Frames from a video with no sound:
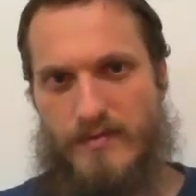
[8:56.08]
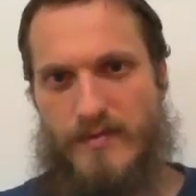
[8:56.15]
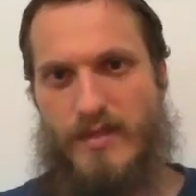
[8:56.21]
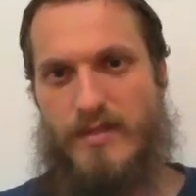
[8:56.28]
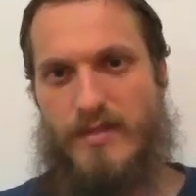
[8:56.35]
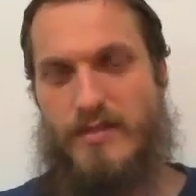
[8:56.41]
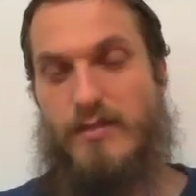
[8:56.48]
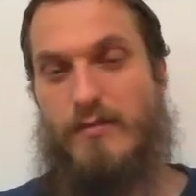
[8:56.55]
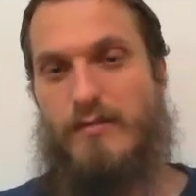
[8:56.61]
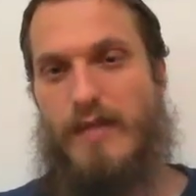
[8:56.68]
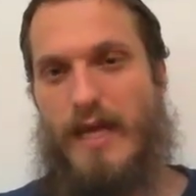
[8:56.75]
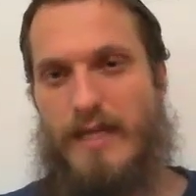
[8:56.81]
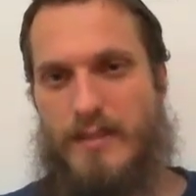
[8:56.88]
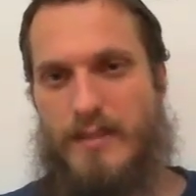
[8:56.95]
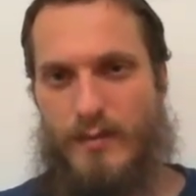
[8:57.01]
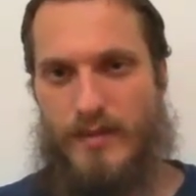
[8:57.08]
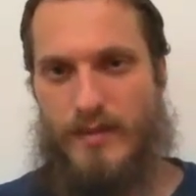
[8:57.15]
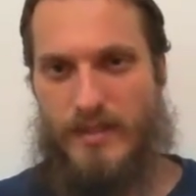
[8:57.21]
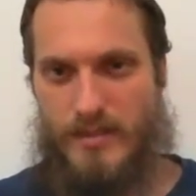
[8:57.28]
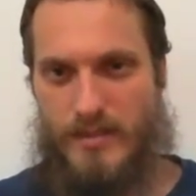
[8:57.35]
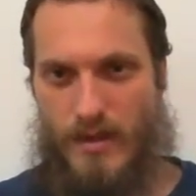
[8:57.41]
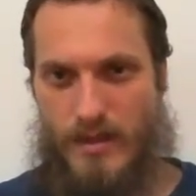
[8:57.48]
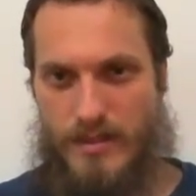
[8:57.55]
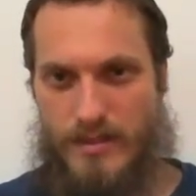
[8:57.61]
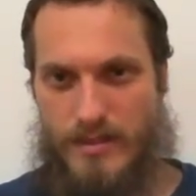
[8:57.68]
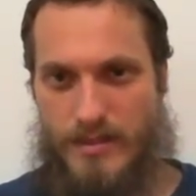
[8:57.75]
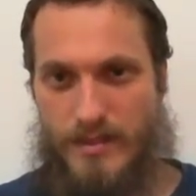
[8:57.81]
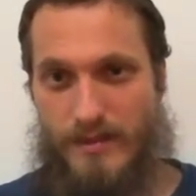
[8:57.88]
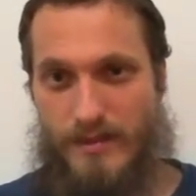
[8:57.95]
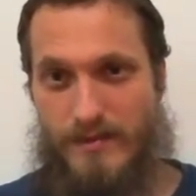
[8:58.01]
Until that's been
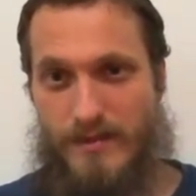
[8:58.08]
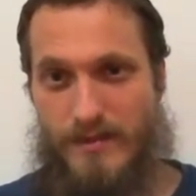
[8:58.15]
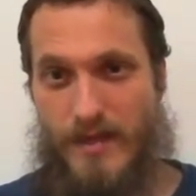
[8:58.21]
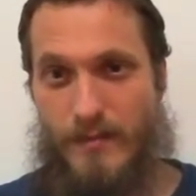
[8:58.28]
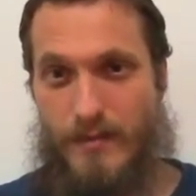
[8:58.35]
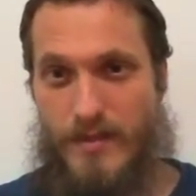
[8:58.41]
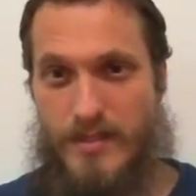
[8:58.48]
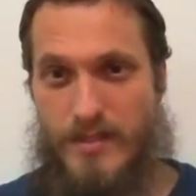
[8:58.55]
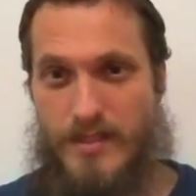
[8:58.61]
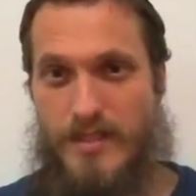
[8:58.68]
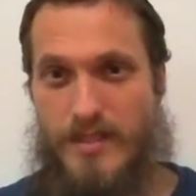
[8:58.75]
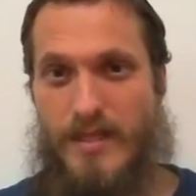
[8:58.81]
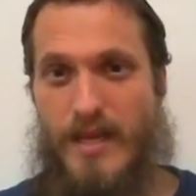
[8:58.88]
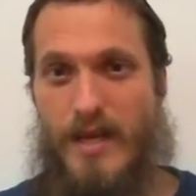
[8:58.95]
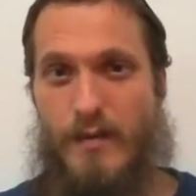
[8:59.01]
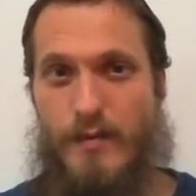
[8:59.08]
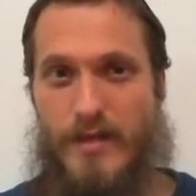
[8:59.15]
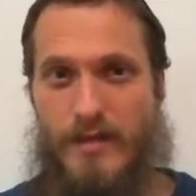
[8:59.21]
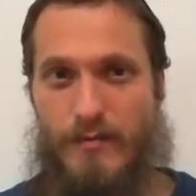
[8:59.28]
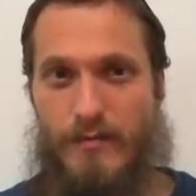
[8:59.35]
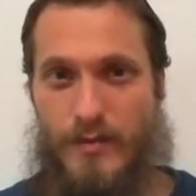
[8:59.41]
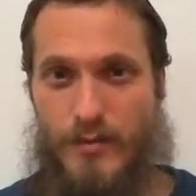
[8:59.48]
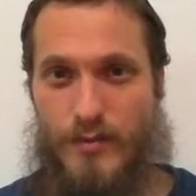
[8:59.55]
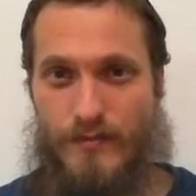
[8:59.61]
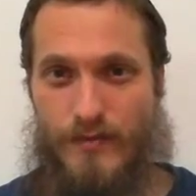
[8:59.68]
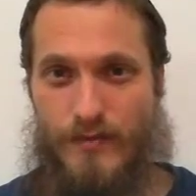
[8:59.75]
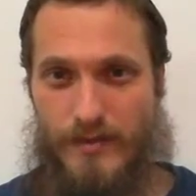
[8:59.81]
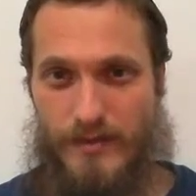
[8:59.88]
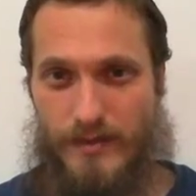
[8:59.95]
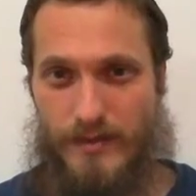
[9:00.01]
exhausted and we see that now we can reach
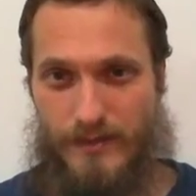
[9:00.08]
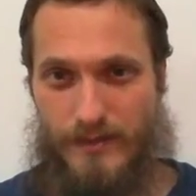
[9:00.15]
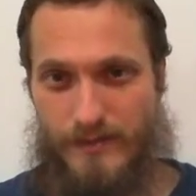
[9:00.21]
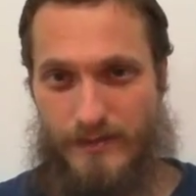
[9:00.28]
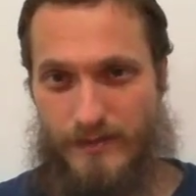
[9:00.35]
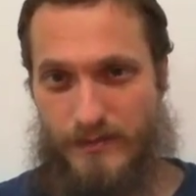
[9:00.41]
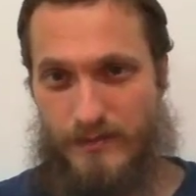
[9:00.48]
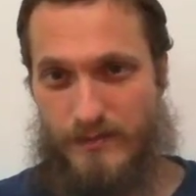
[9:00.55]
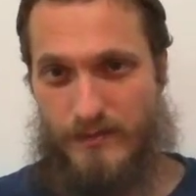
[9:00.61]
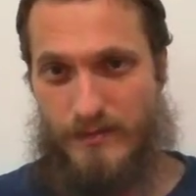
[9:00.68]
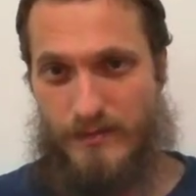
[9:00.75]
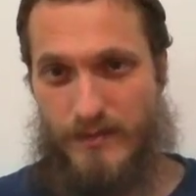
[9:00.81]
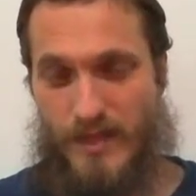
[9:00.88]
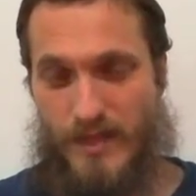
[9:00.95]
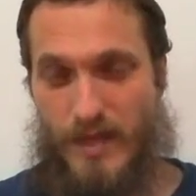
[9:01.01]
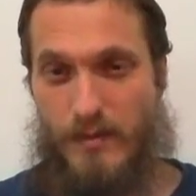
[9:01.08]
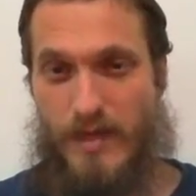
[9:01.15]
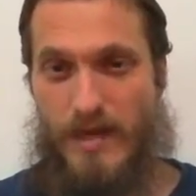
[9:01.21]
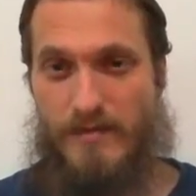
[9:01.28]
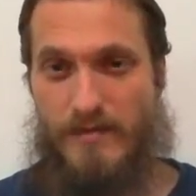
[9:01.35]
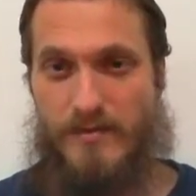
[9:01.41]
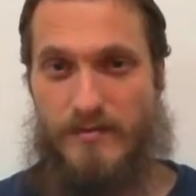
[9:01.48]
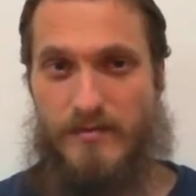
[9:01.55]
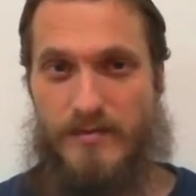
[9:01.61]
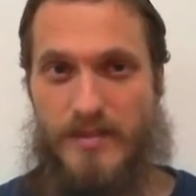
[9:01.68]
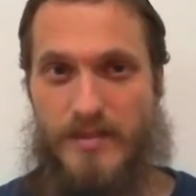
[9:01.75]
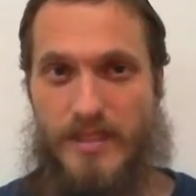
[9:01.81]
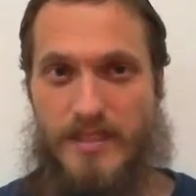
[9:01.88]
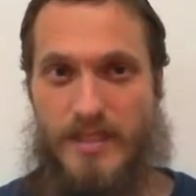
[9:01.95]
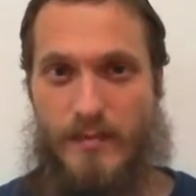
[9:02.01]
further, and we'll have to
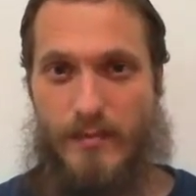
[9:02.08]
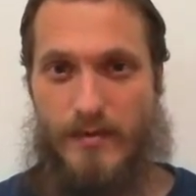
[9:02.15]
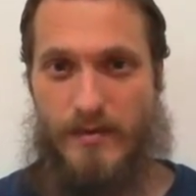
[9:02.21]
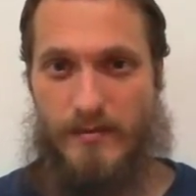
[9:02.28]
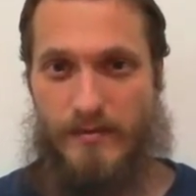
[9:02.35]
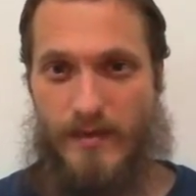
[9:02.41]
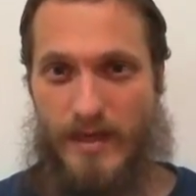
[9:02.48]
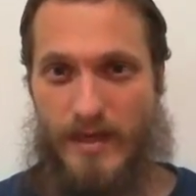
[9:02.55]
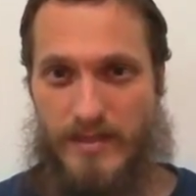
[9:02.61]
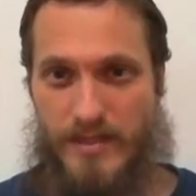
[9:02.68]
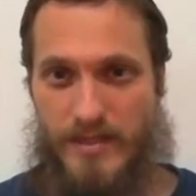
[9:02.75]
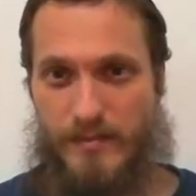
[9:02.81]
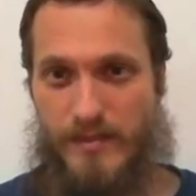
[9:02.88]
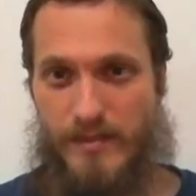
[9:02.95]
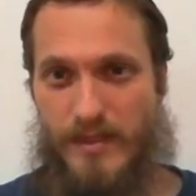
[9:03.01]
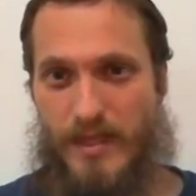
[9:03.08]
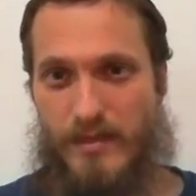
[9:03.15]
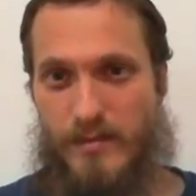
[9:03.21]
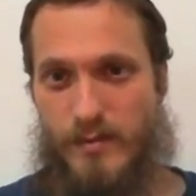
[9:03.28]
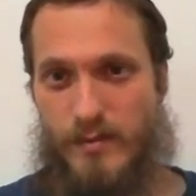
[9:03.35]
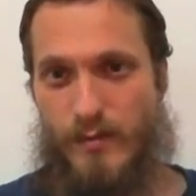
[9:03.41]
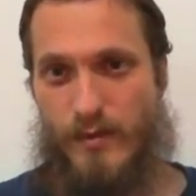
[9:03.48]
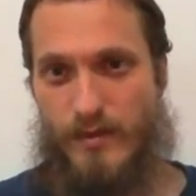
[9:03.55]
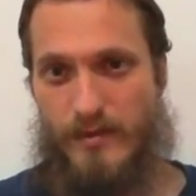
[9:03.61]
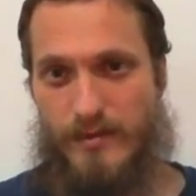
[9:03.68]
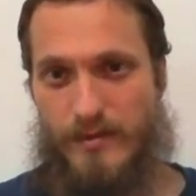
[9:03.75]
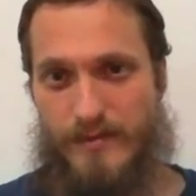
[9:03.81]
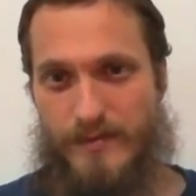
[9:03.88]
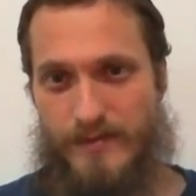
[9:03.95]
dig deeper to find something else more.